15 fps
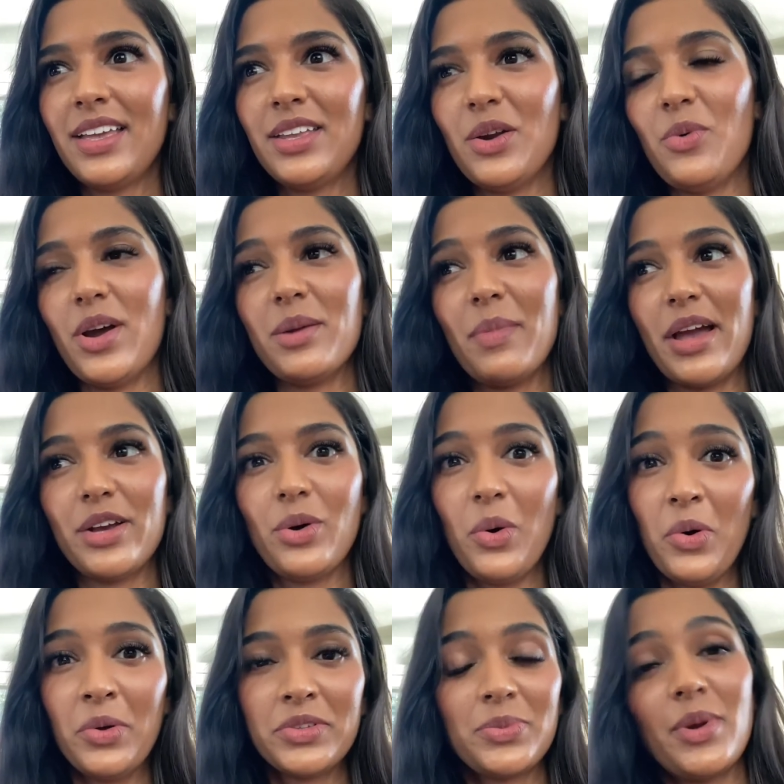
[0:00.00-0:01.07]
you know, one of my
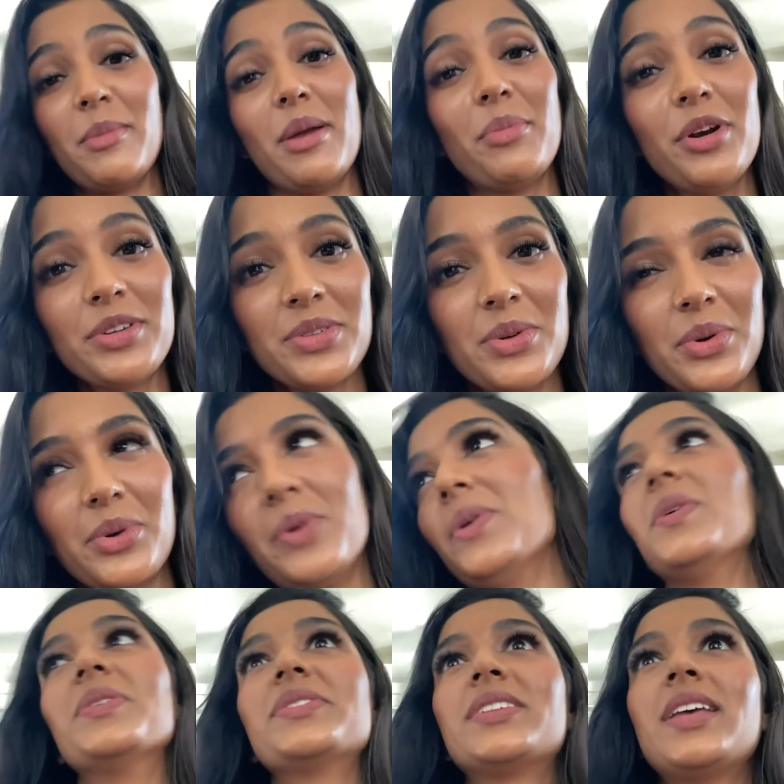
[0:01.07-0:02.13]
goals, one of my personal
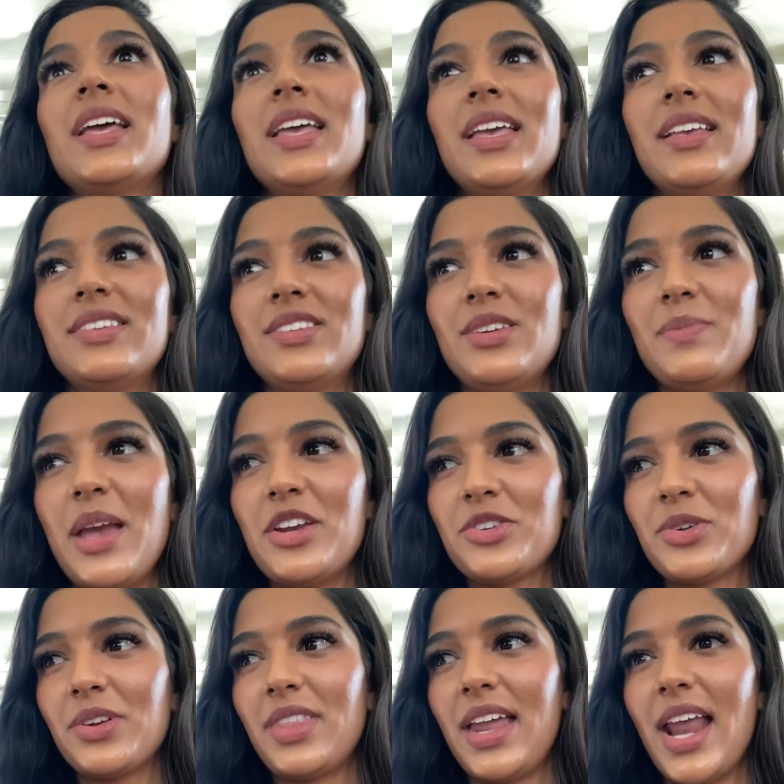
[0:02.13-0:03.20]
goals is to make
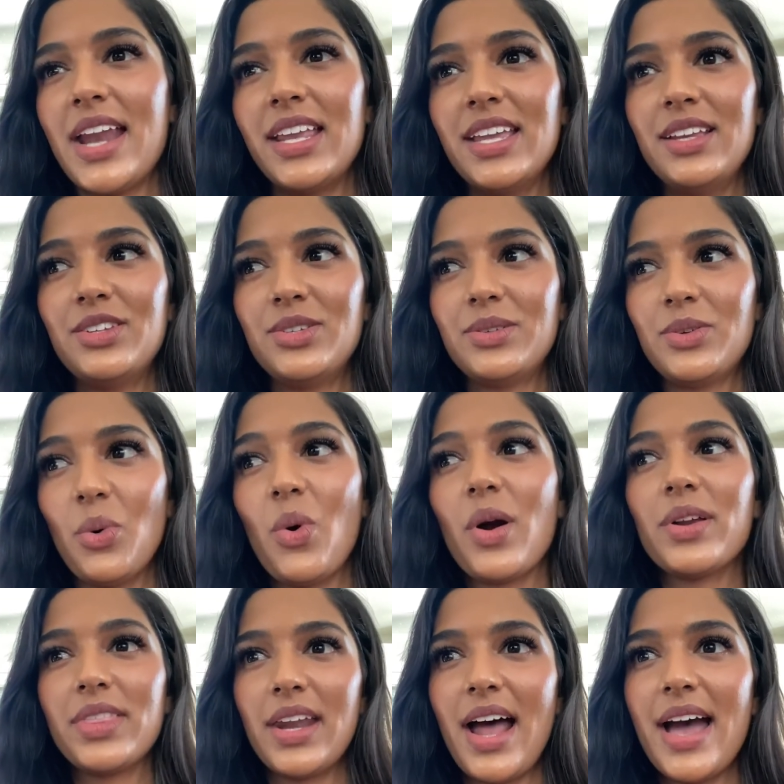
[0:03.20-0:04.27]
sure that any
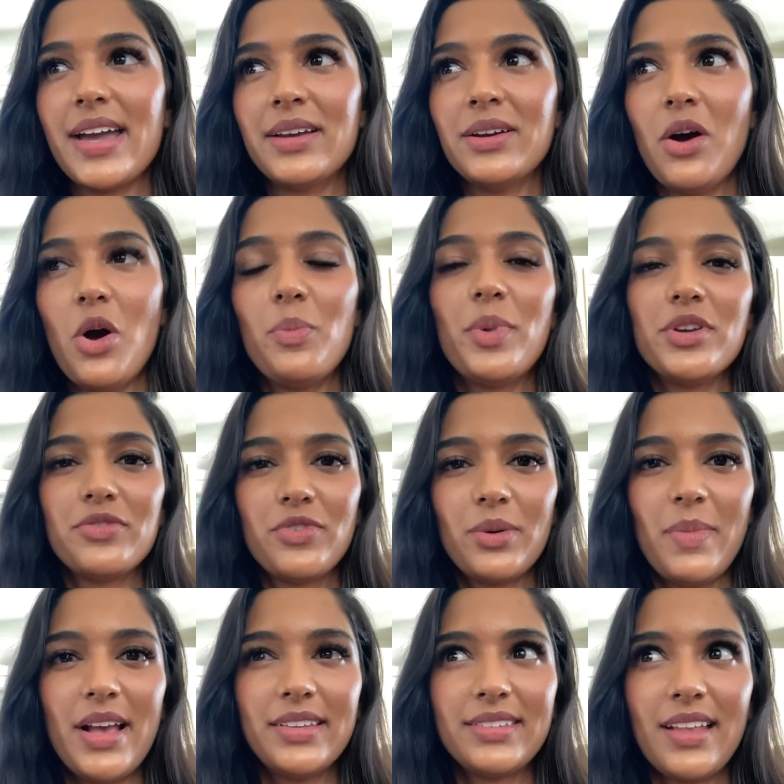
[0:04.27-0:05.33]
door that I opened for
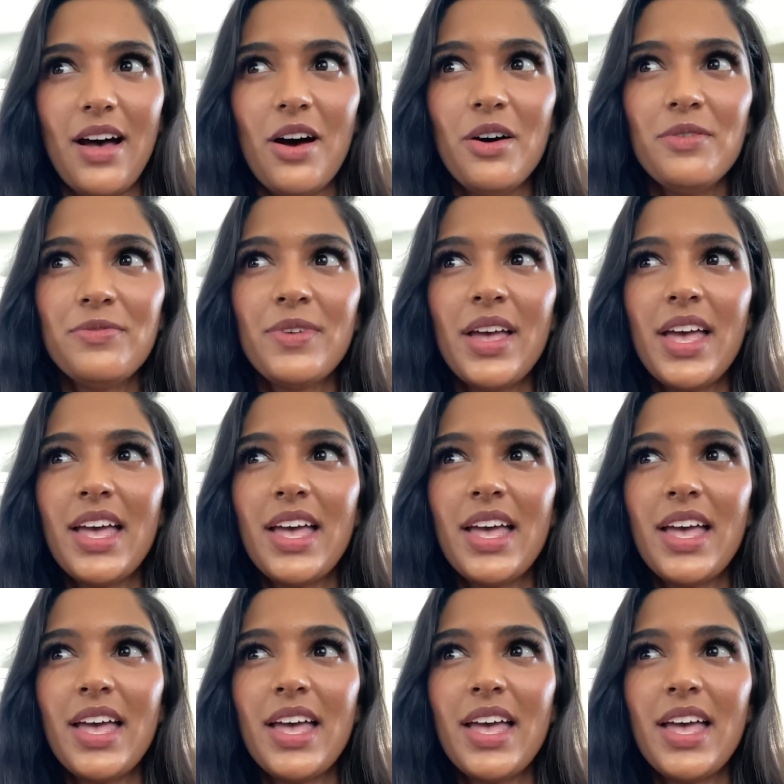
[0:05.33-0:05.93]
myself,